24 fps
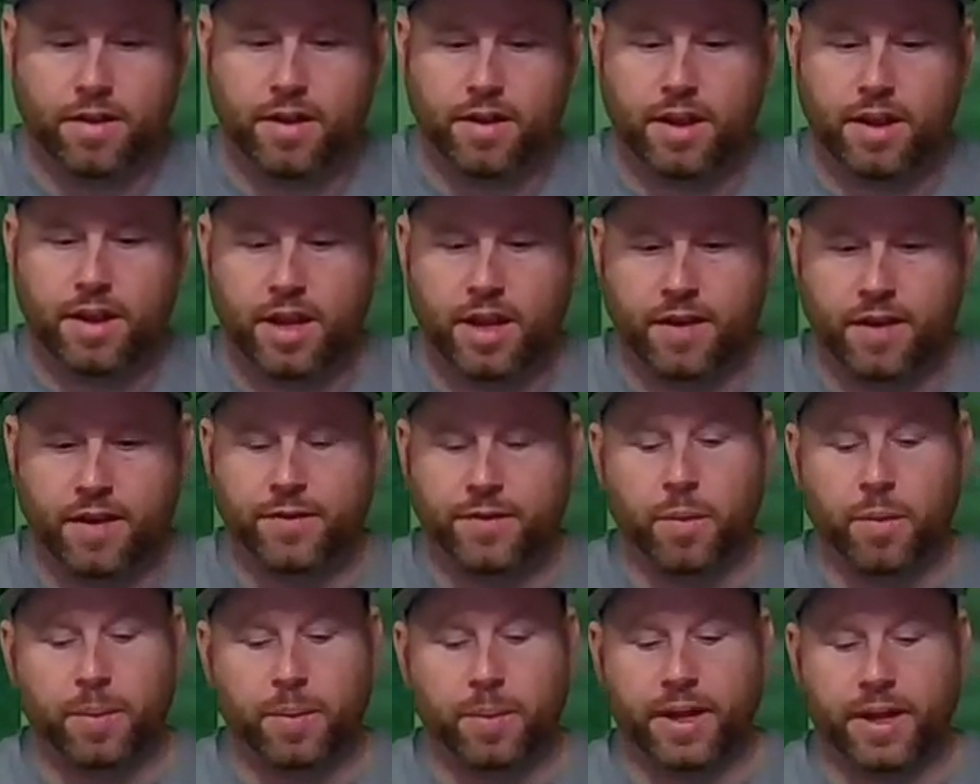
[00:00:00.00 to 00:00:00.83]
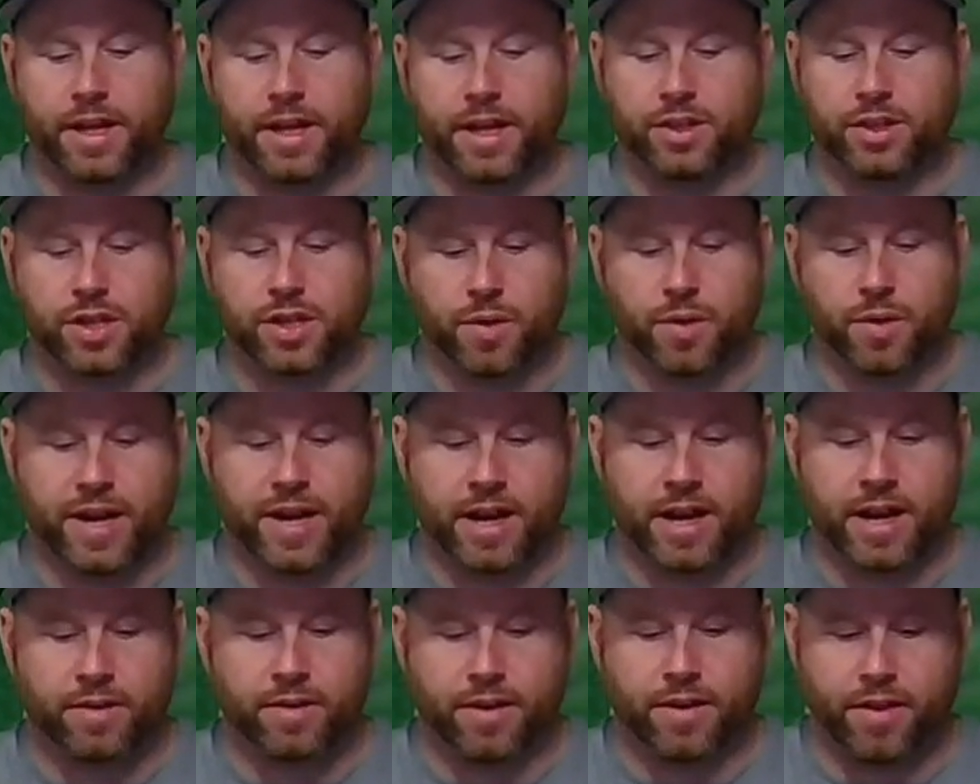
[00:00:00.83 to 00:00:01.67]
if you're playing
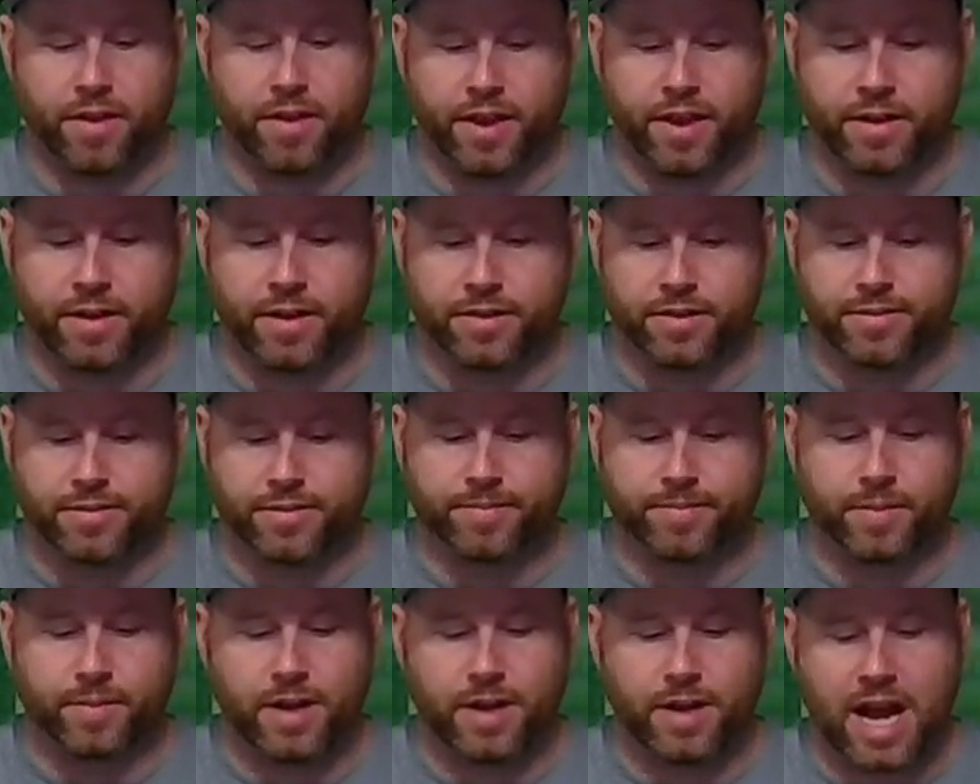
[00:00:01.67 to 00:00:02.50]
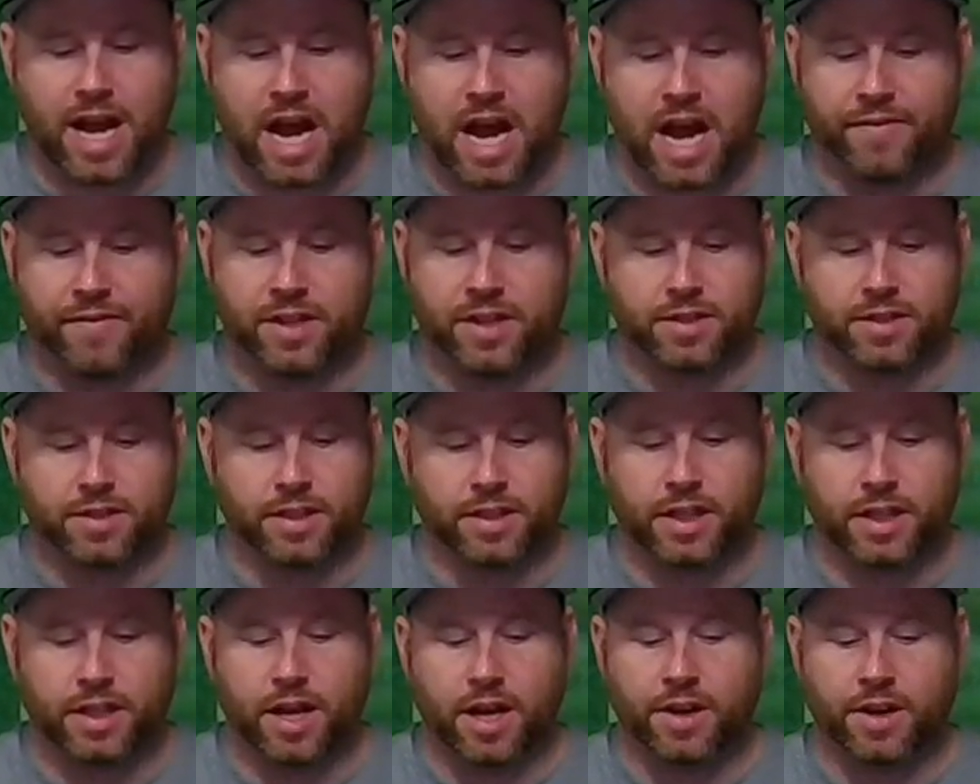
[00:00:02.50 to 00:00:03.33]
Showdown, there's
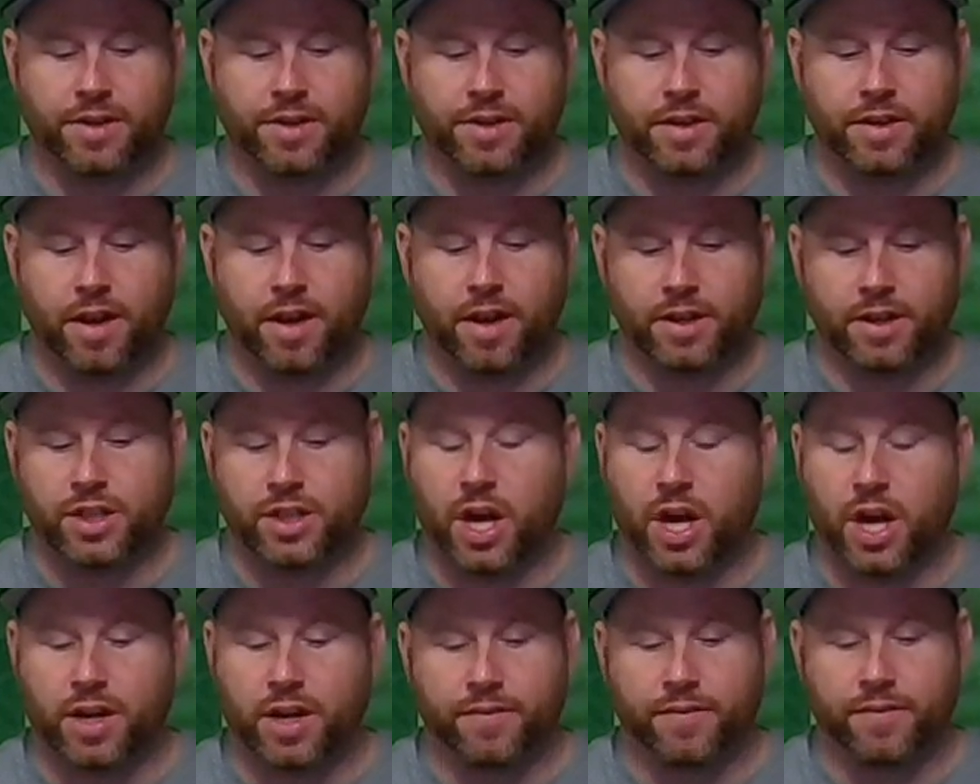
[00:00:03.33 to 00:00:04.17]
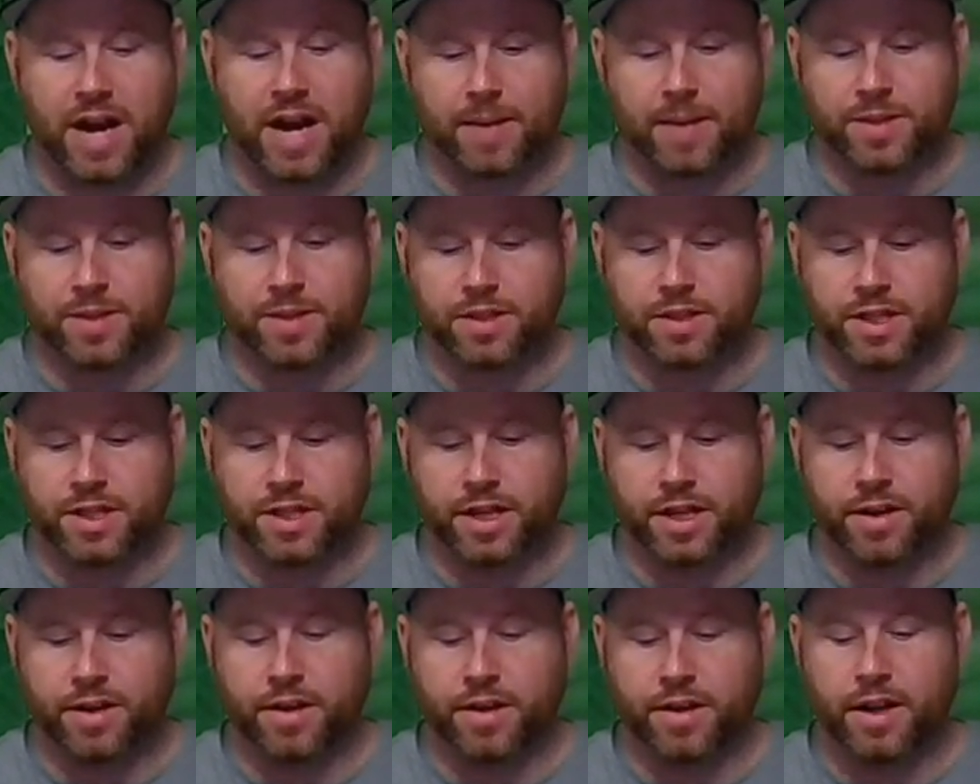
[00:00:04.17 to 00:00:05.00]
obviously a ton of options
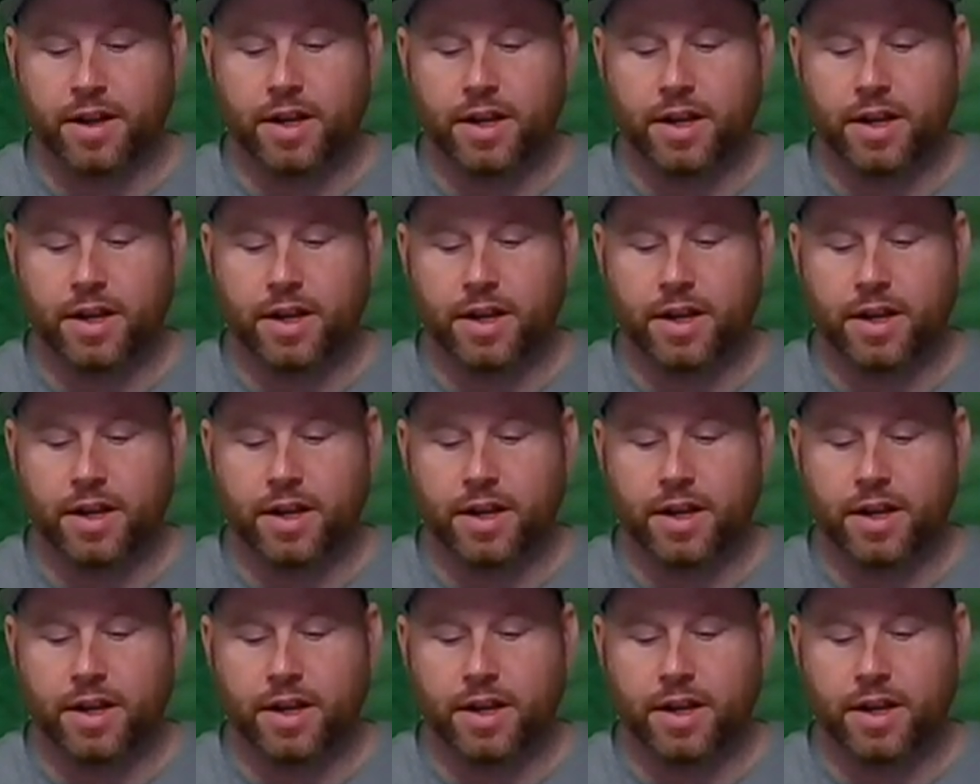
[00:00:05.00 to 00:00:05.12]
here.